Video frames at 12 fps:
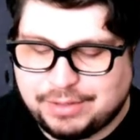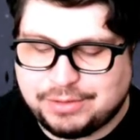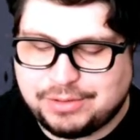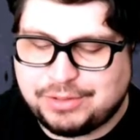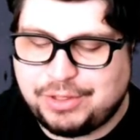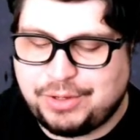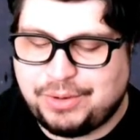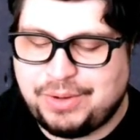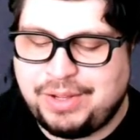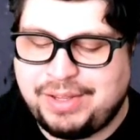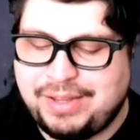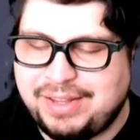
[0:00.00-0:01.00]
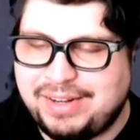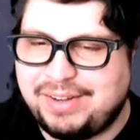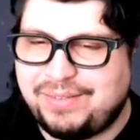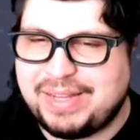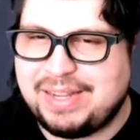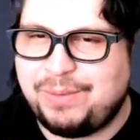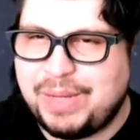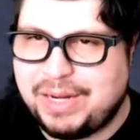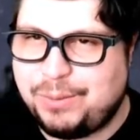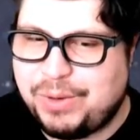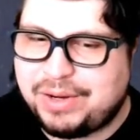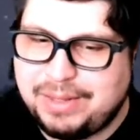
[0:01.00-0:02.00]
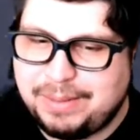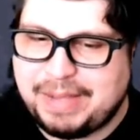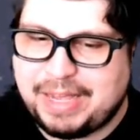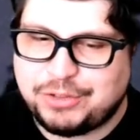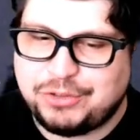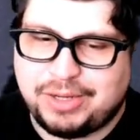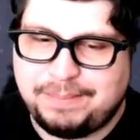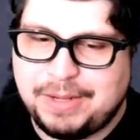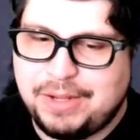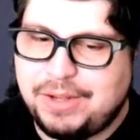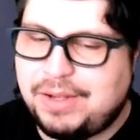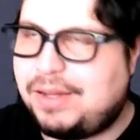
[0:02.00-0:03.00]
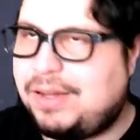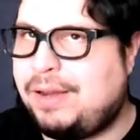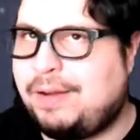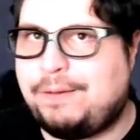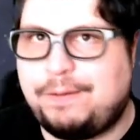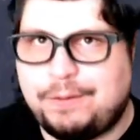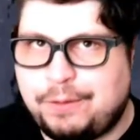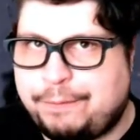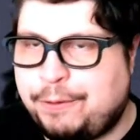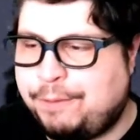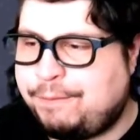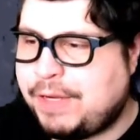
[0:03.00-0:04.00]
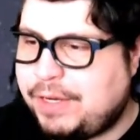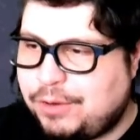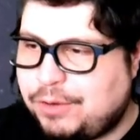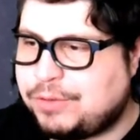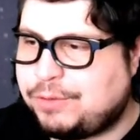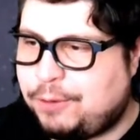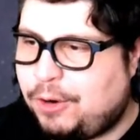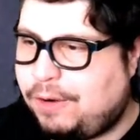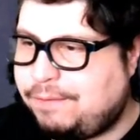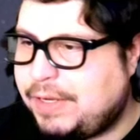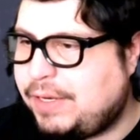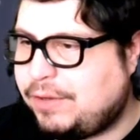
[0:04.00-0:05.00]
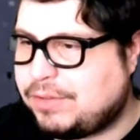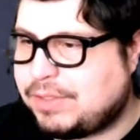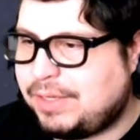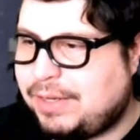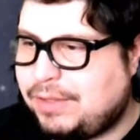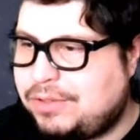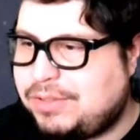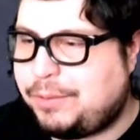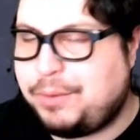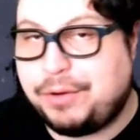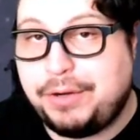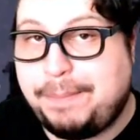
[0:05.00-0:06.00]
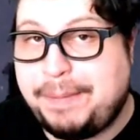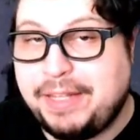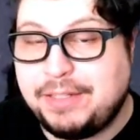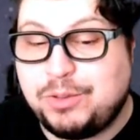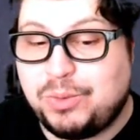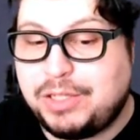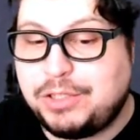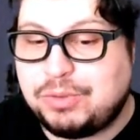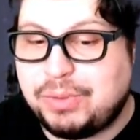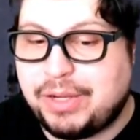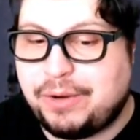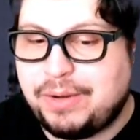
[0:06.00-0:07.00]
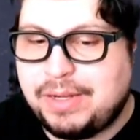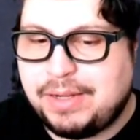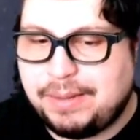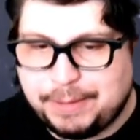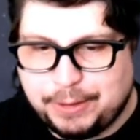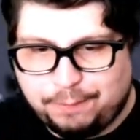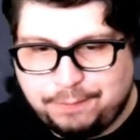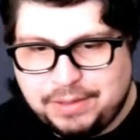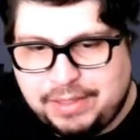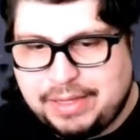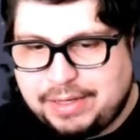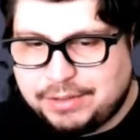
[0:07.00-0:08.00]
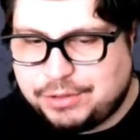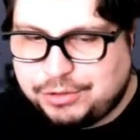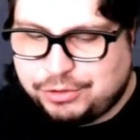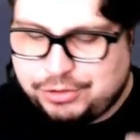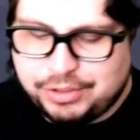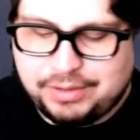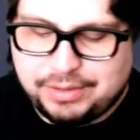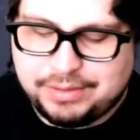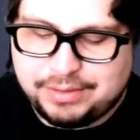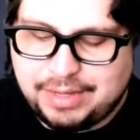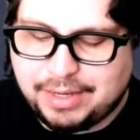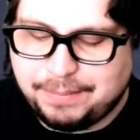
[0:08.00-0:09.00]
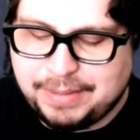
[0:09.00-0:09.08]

So, we got to work on the backdrop for videos, for all videos, and looks like we're going up against Wugtrio, but hopefully that chunk out of my